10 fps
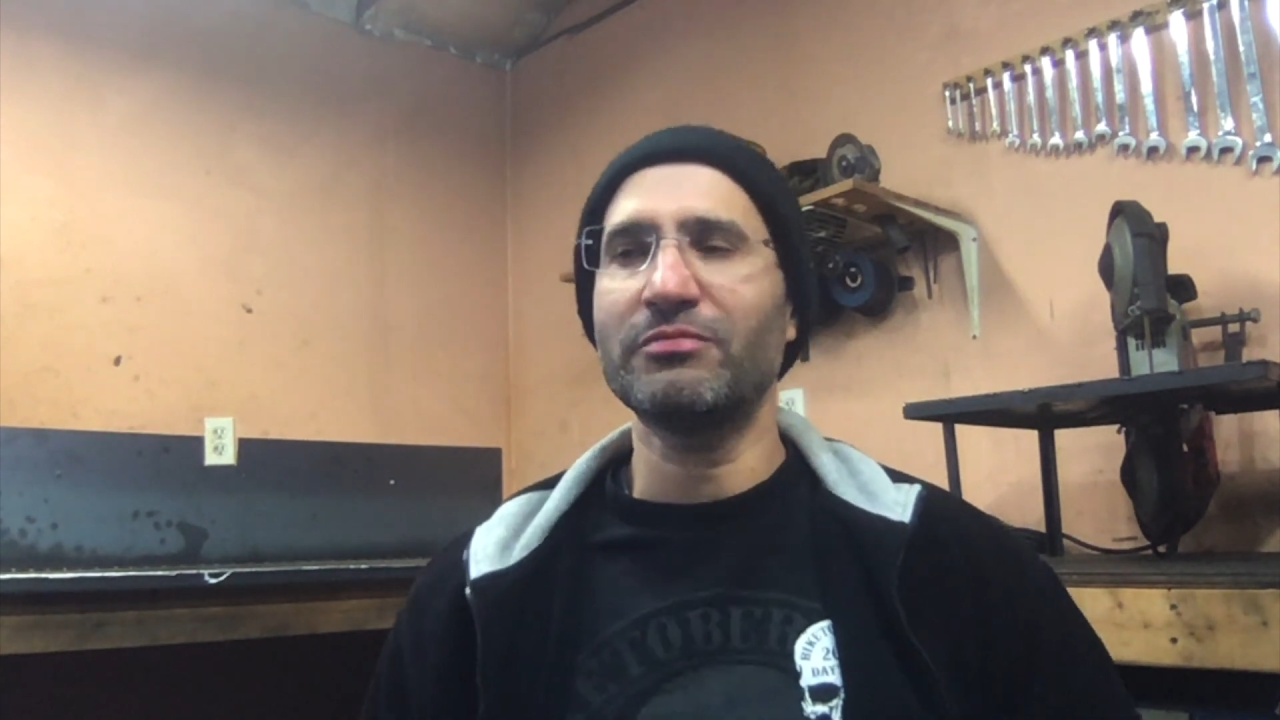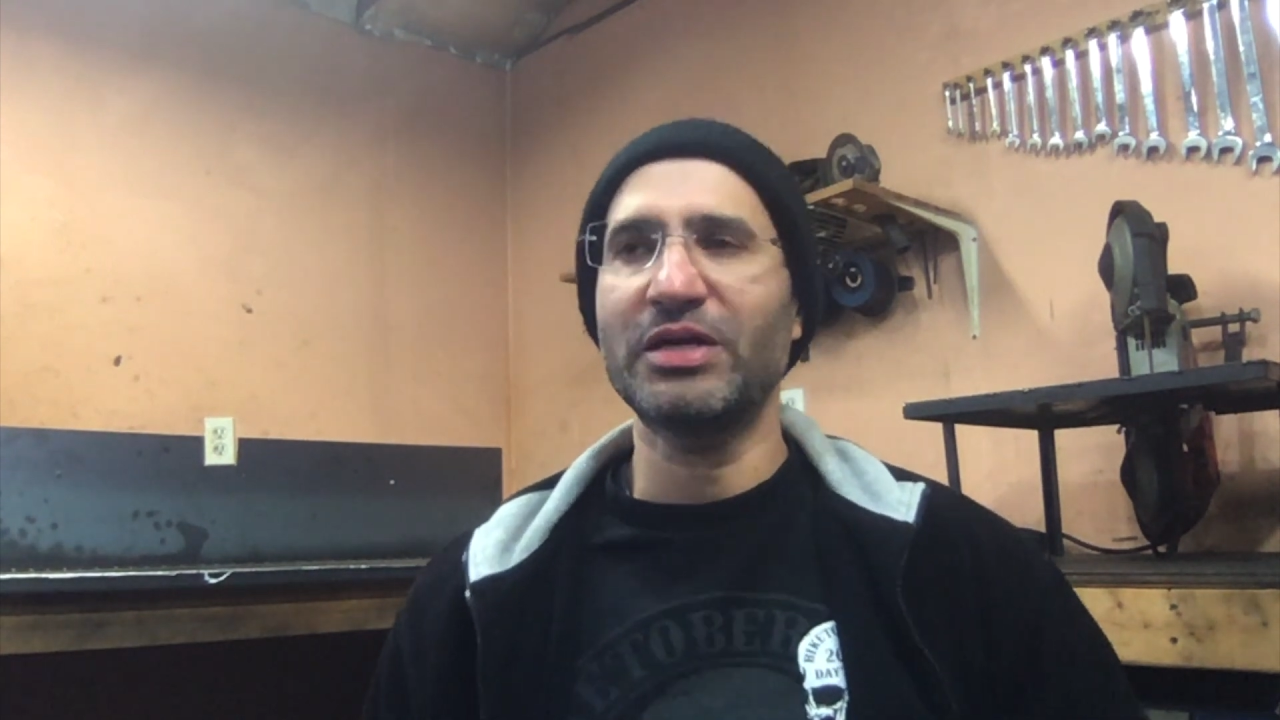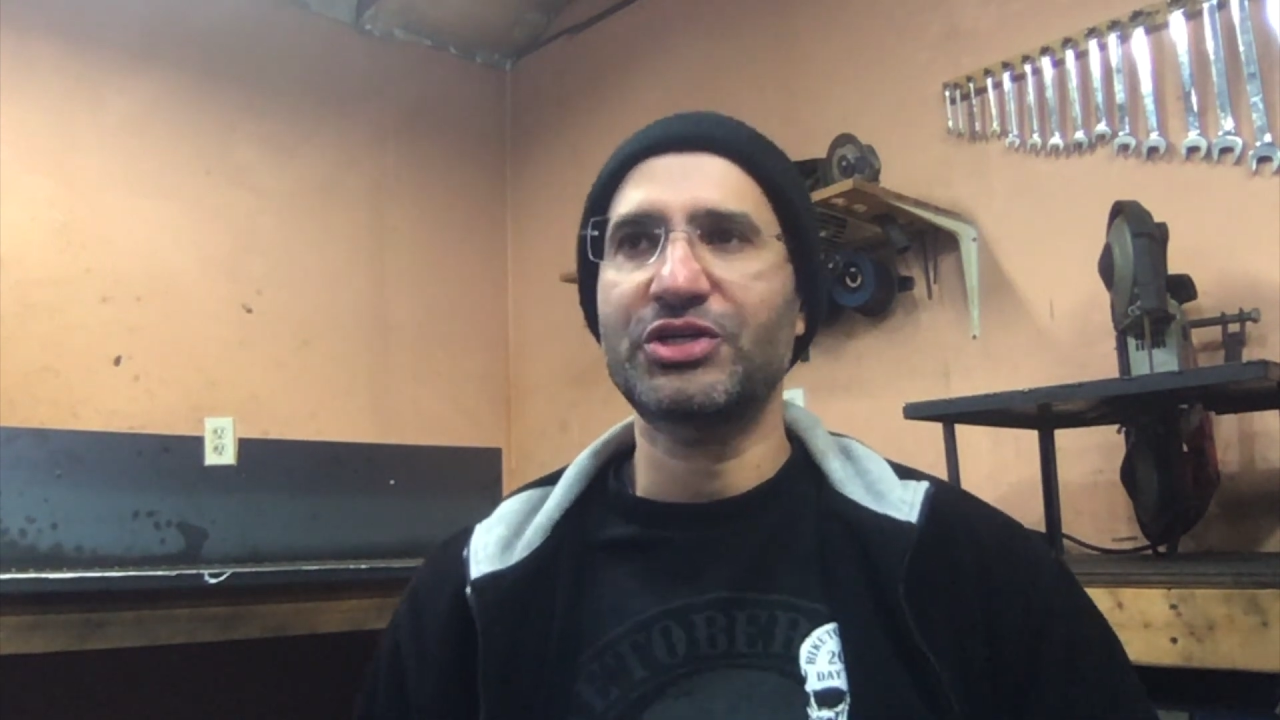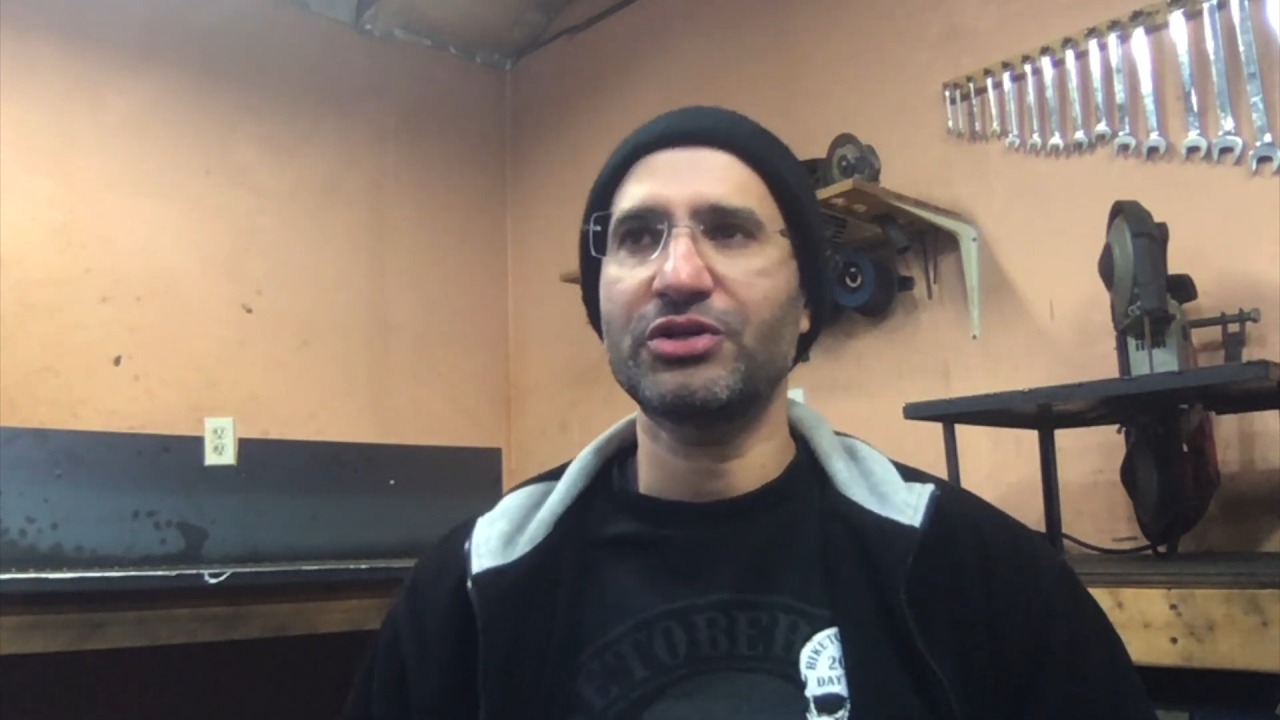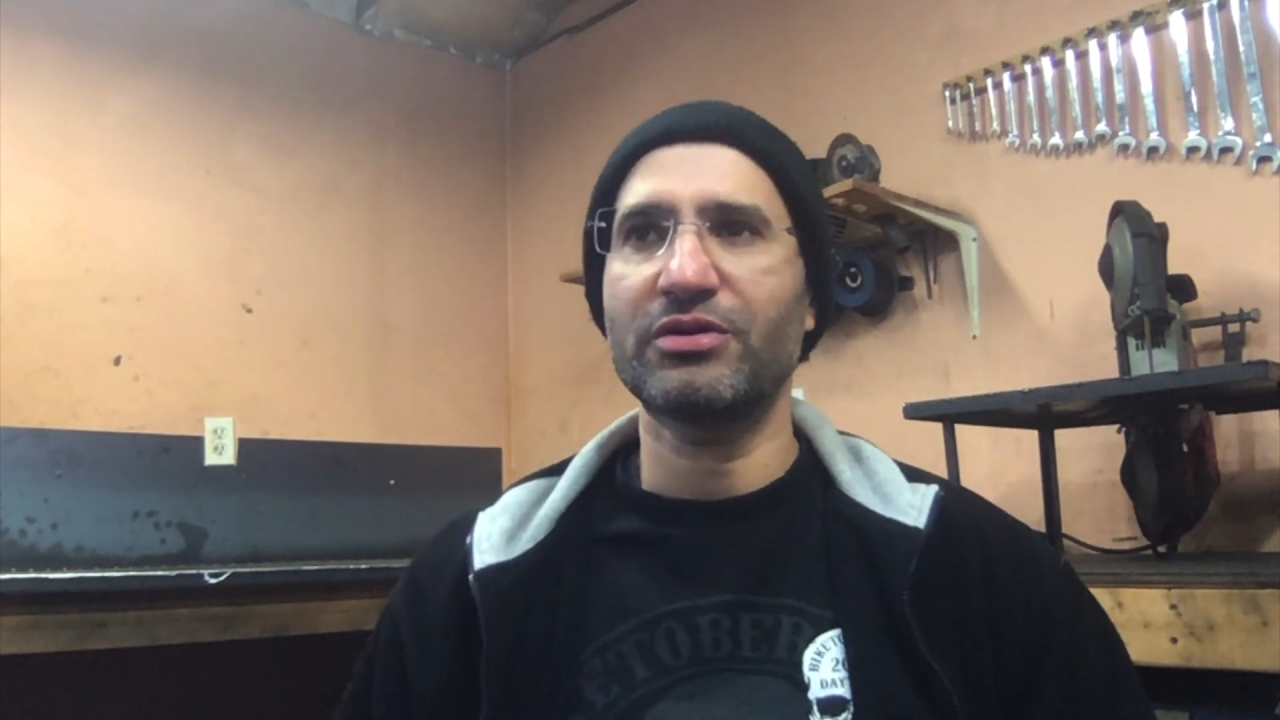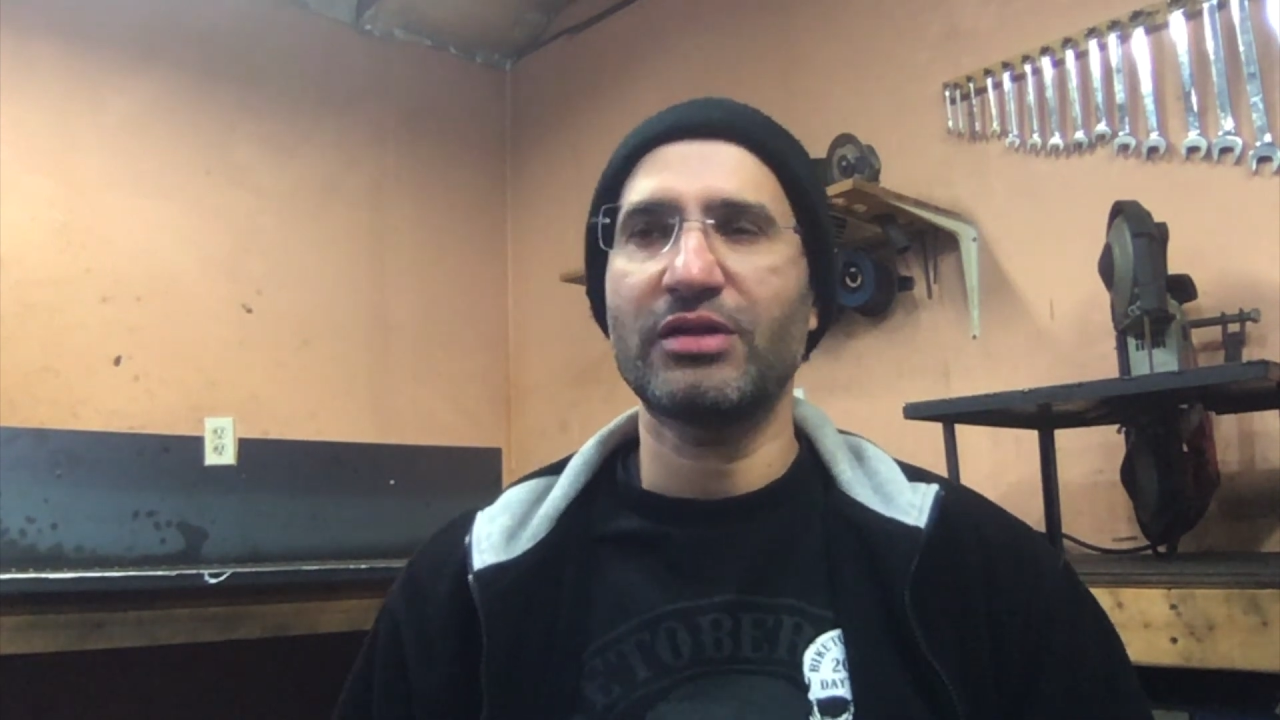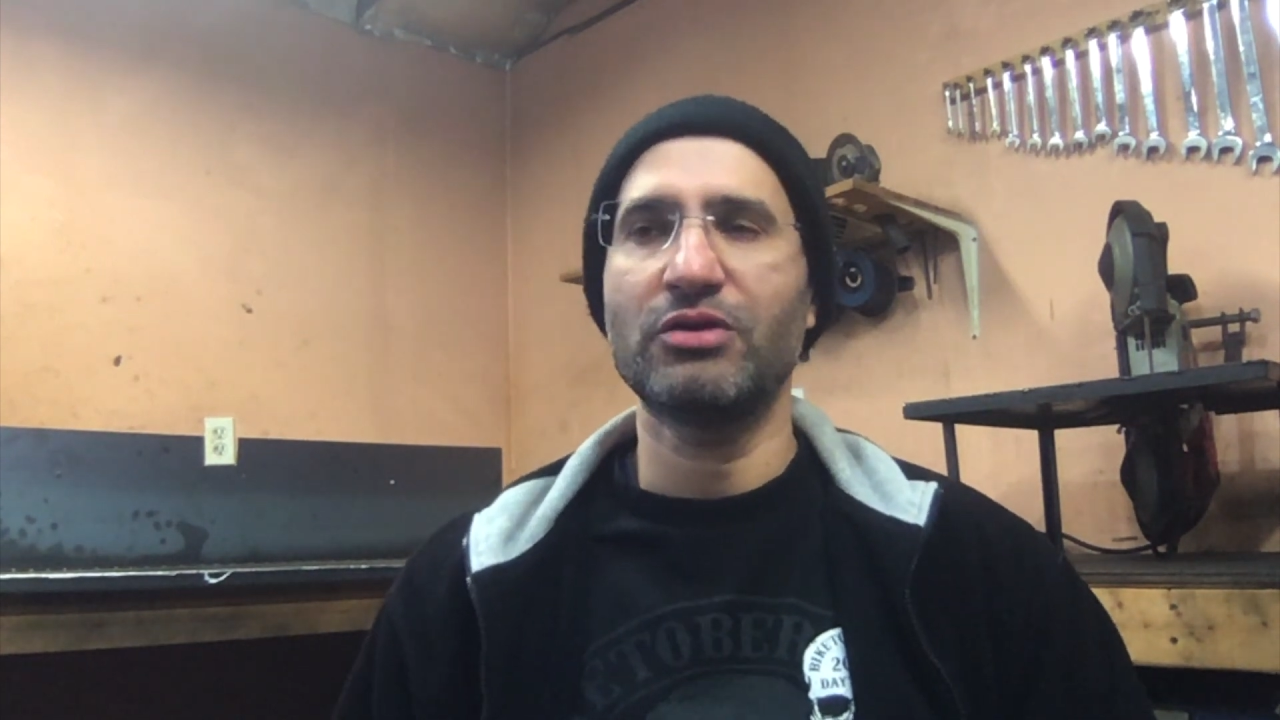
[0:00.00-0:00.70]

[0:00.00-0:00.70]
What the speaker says: make sure that